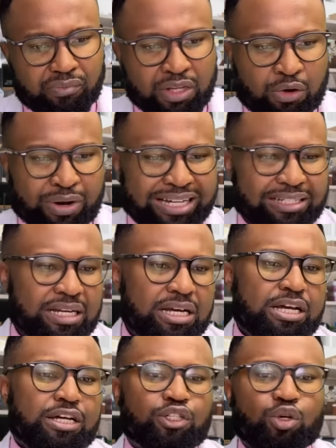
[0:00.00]
Right.
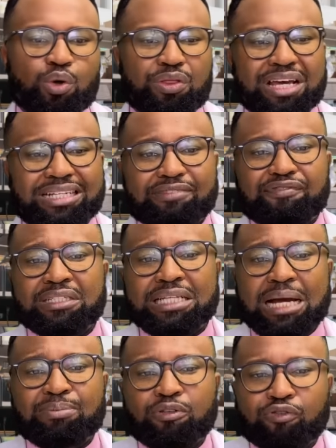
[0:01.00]
So there are different
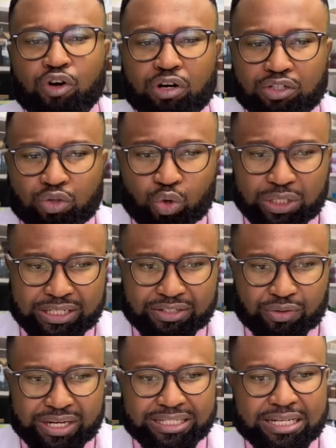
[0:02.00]
types of cost orders,
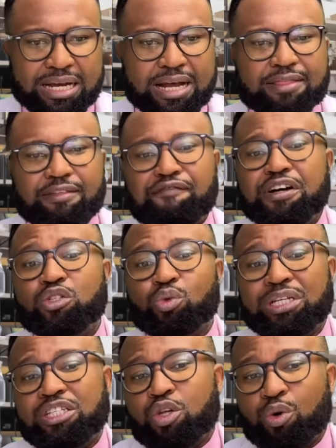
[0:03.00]
right? The first one
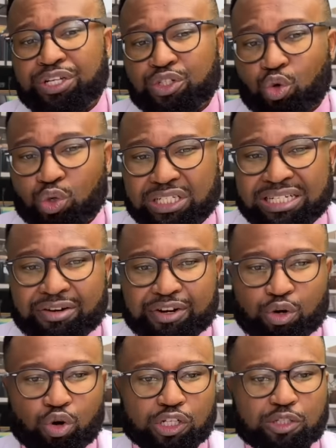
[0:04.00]
is known as ordinary
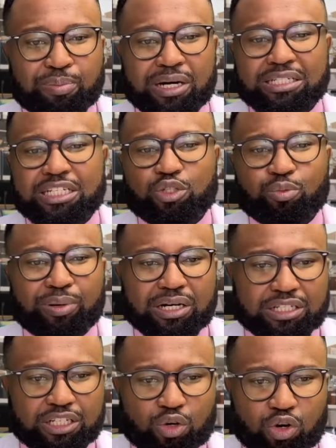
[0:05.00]
costs, party
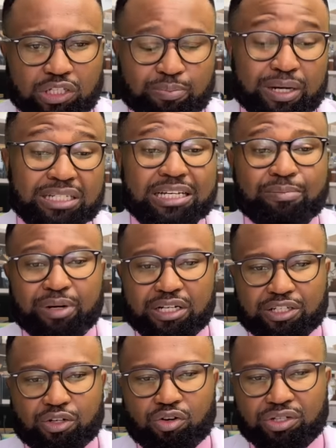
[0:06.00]
and
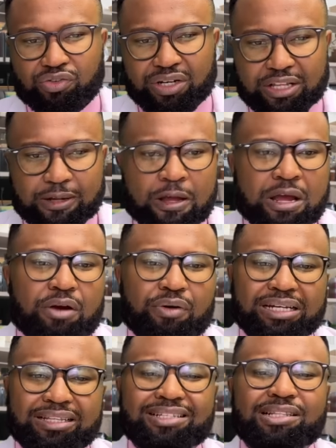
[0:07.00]
party costs, rather,
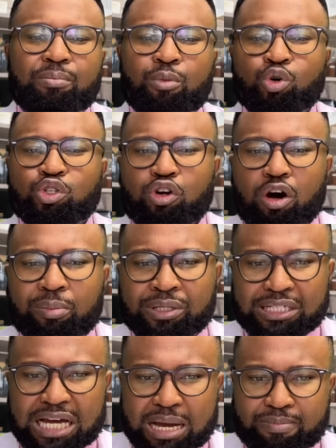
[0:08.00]
right? This is the most common
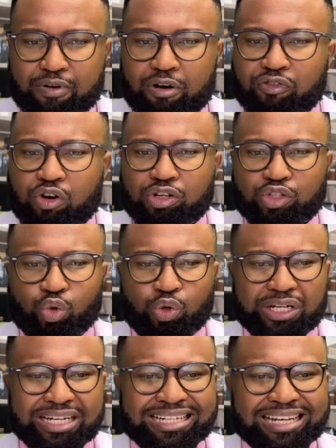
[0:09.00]
type of cost
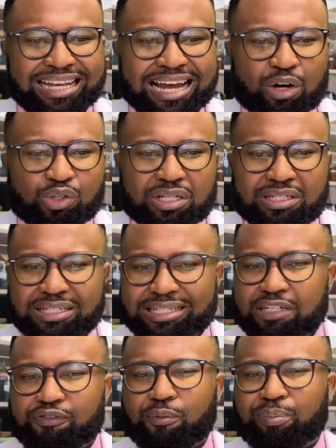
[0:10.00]
order. It allows the
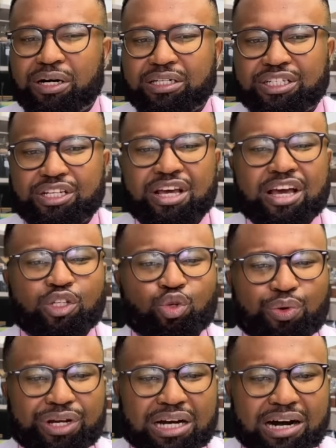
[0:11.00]
successful party to
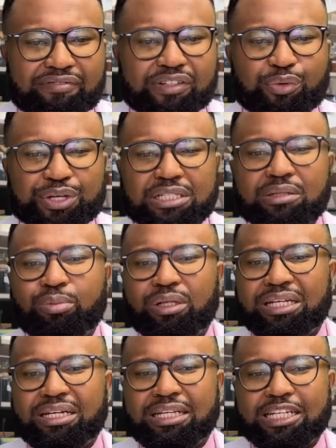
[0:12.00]
recover reasonable
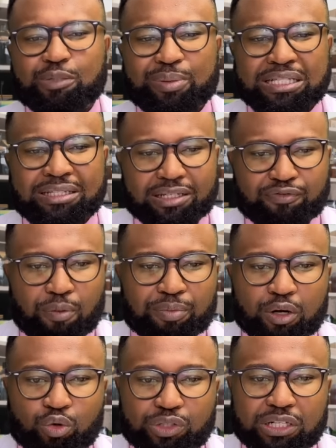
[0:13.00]
legal expenses from the
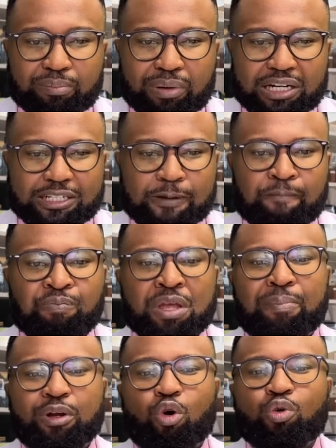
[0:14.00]
losing party,
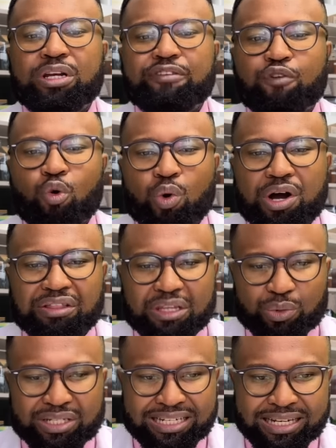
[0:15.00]
but only for work that
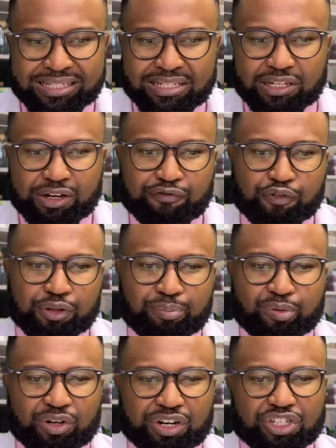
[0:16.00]
was necessary for the
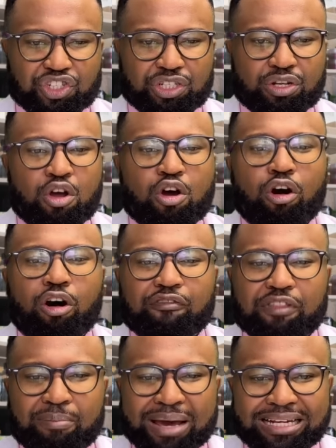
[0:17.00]
progression of
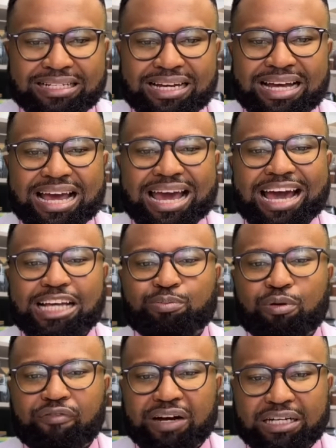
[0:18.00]
the matter as
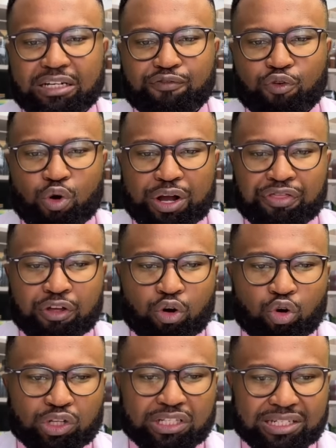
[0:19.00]
provided for in the
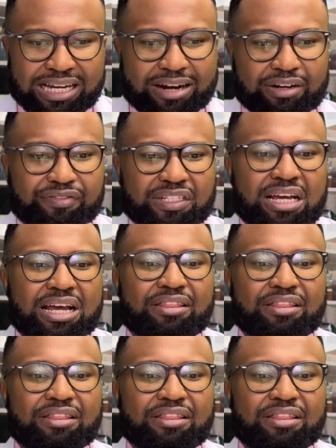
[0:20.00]
court's tariffs.